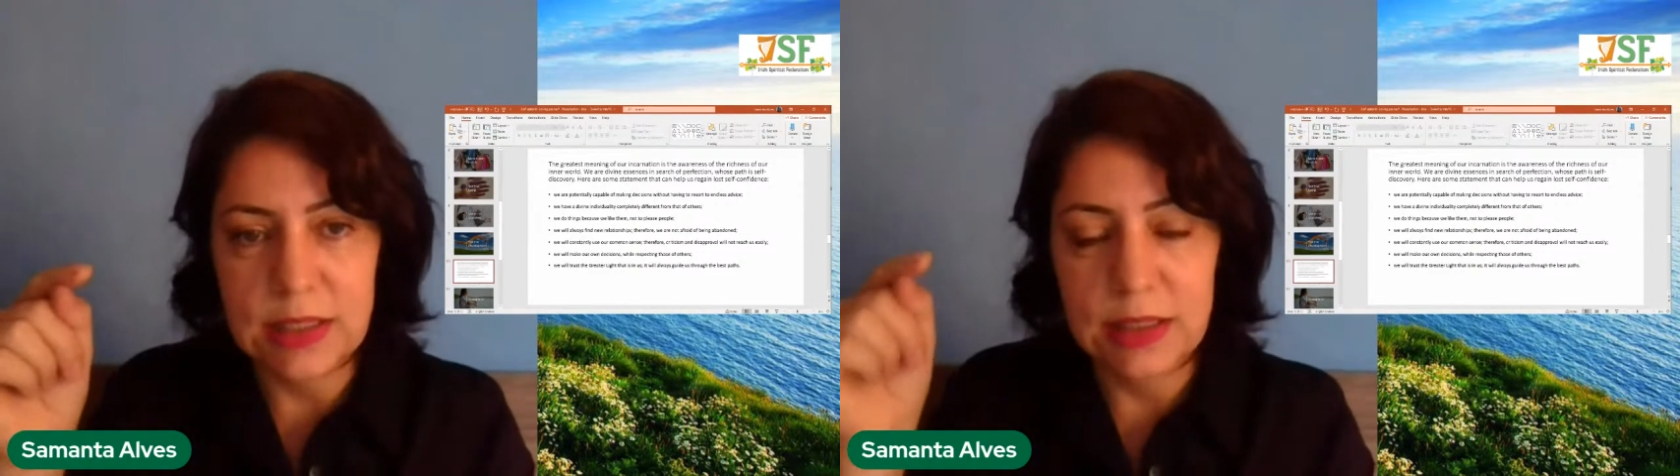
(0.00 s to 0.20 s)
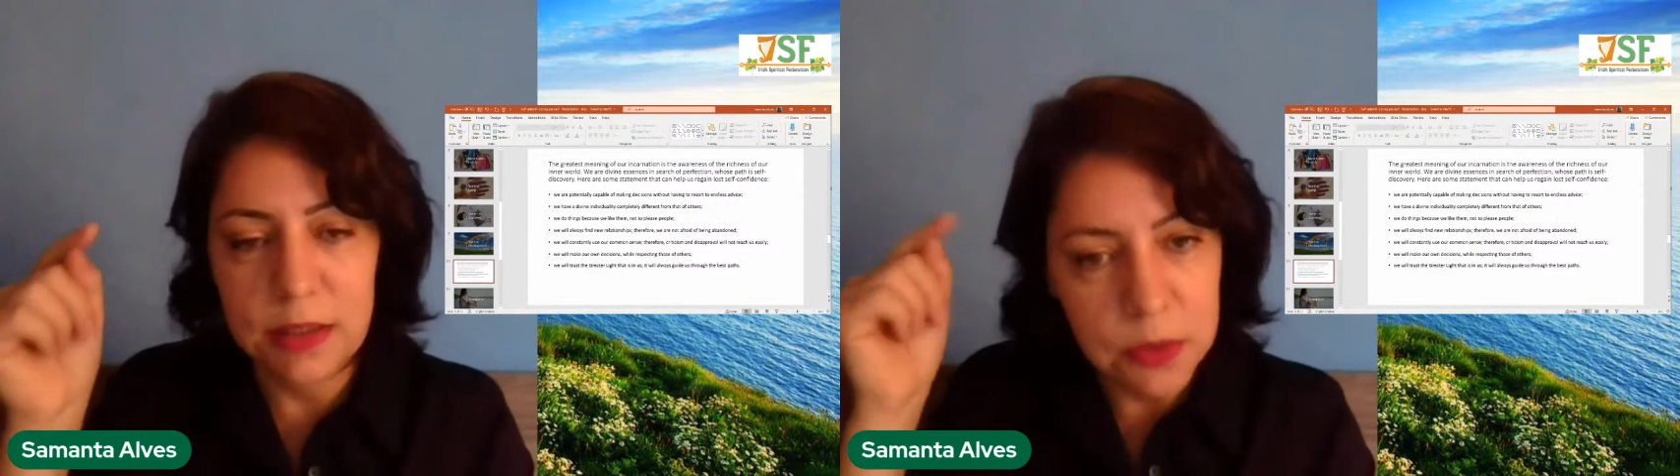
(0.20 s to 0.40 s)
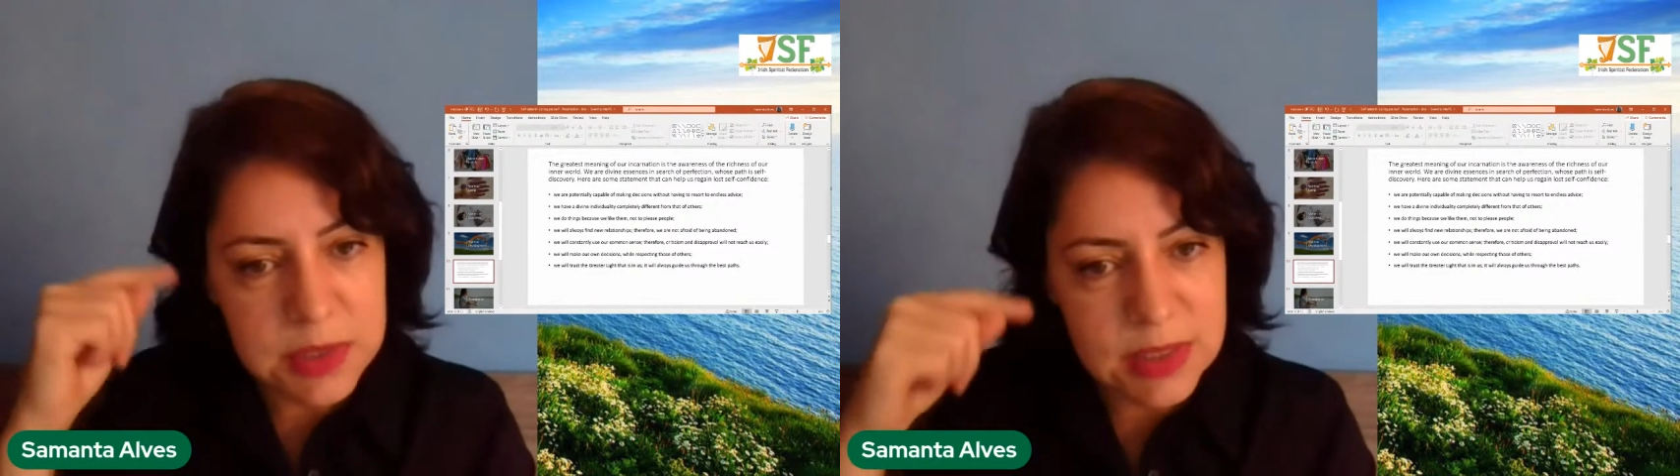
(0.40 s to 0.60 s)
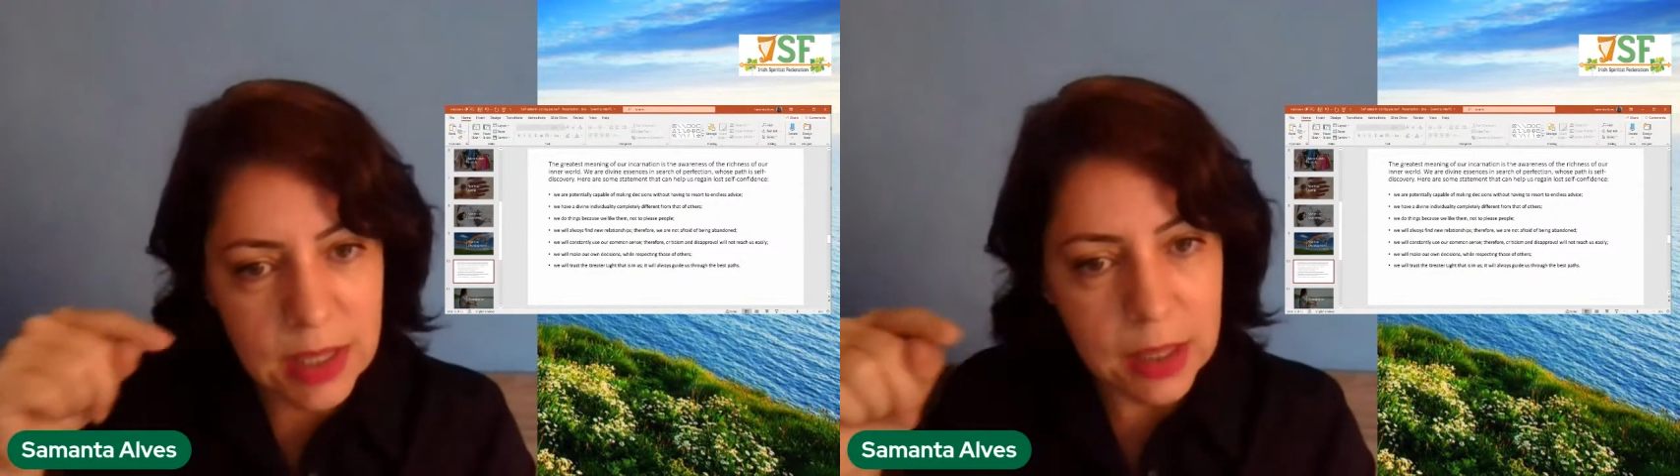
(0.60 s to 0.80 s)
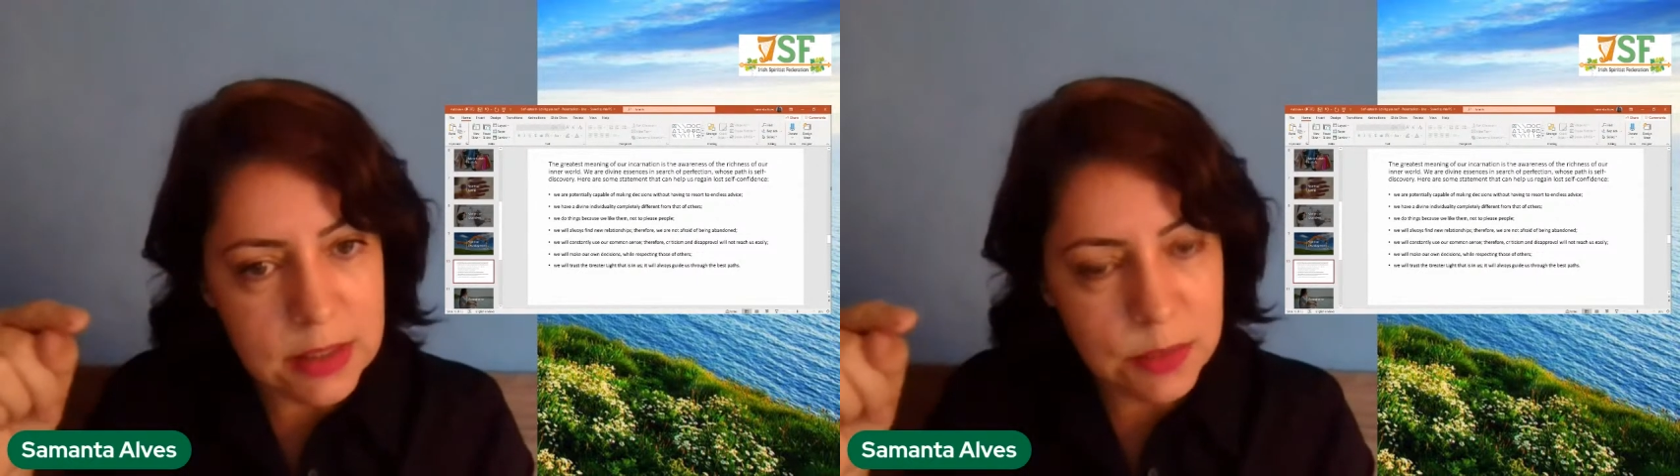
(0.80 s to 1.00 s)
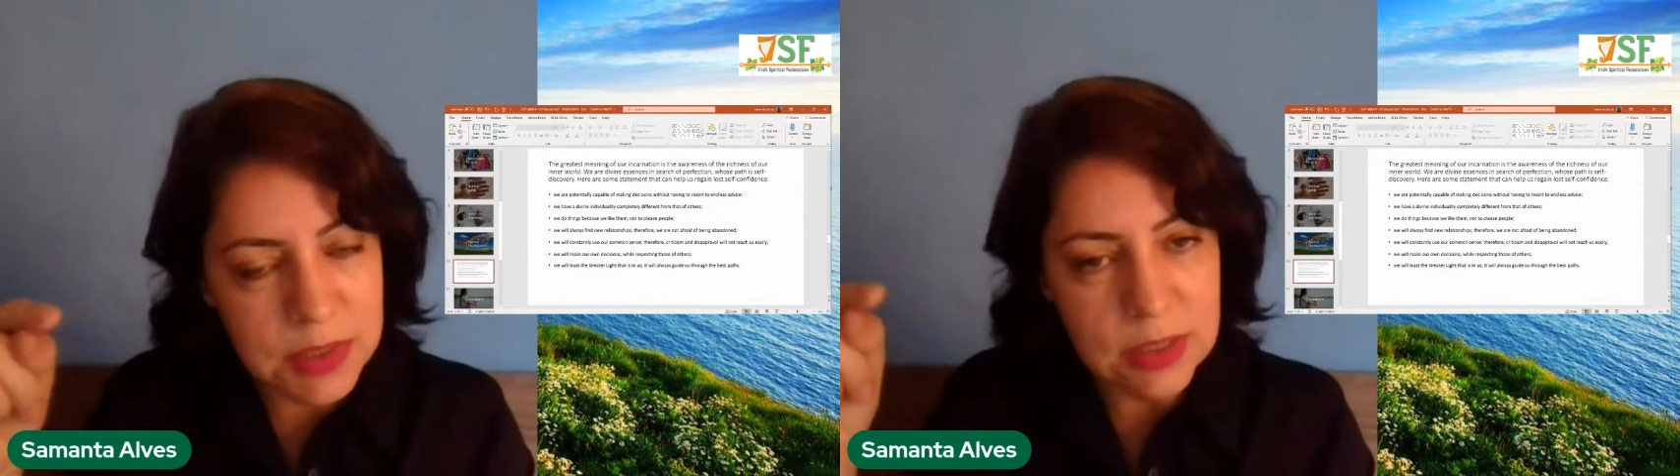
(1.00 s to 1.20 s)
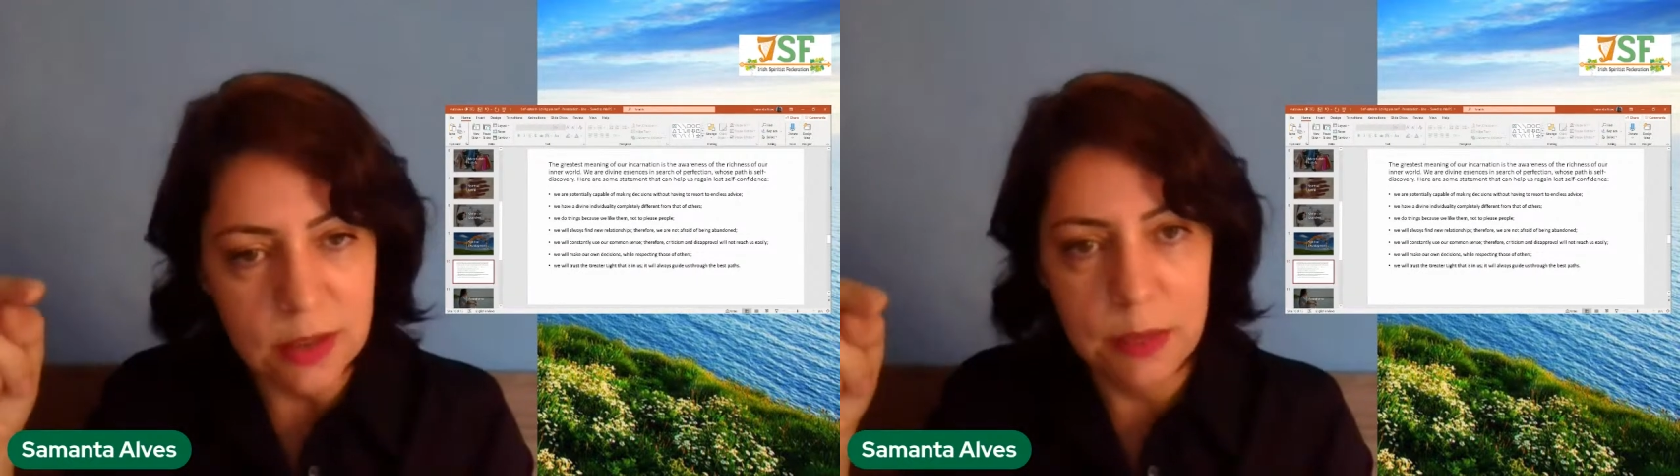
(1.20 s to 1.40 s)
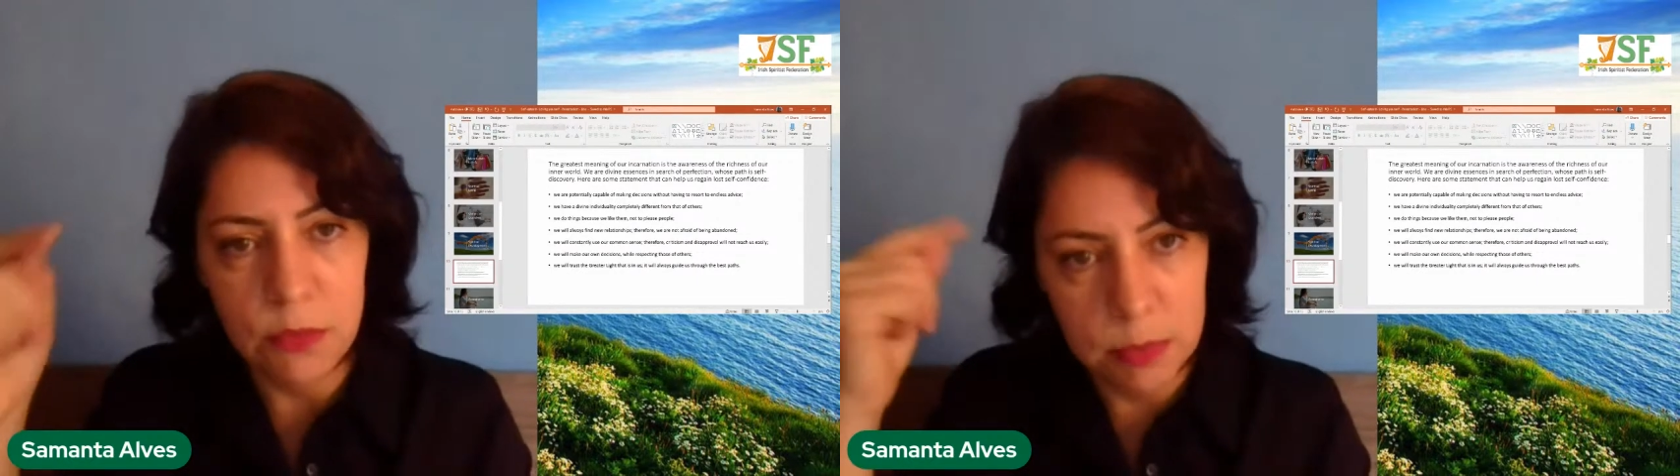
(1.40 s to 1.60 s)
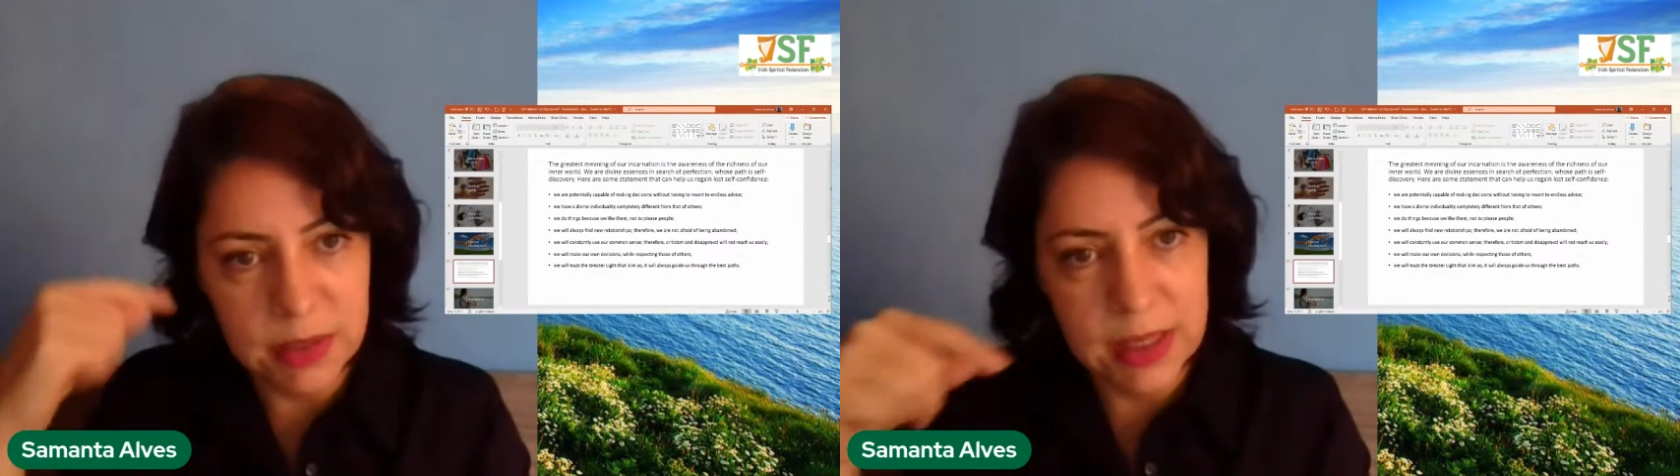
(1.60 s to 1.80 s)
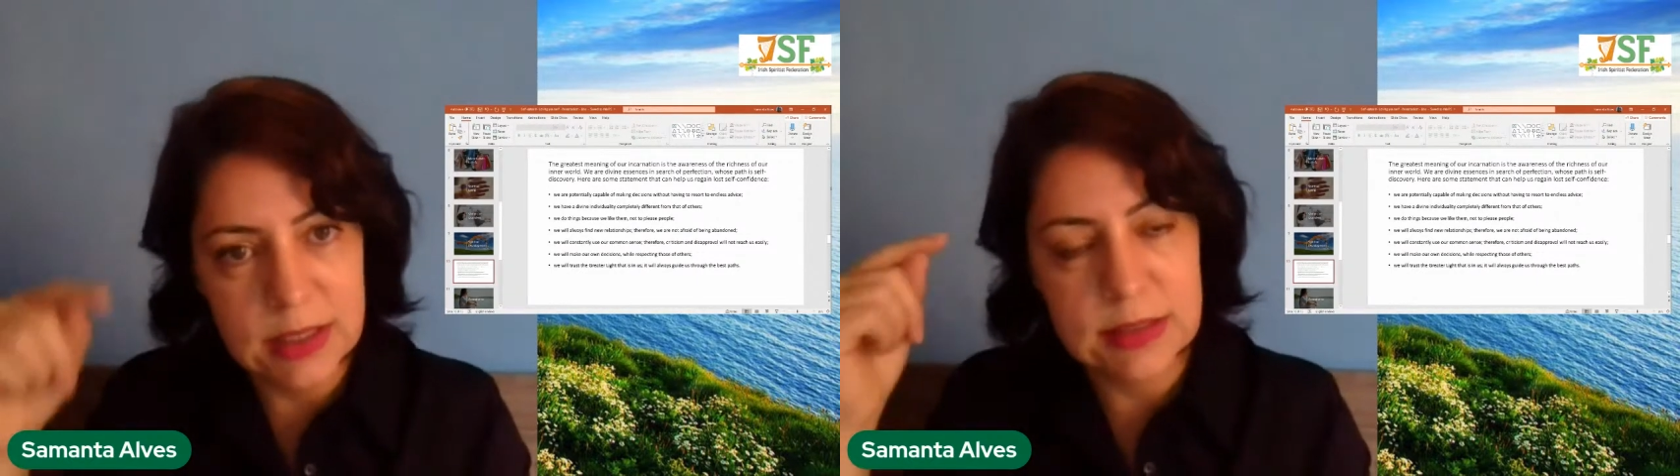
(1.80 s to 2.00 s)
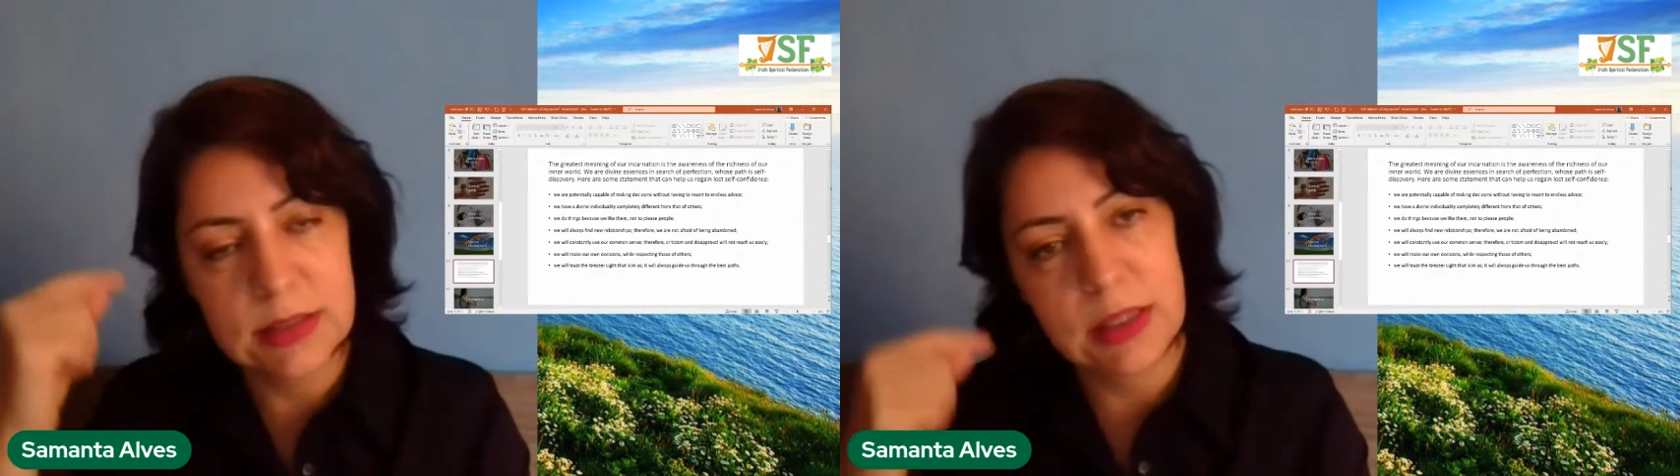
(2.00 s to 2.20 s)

and those things with time replace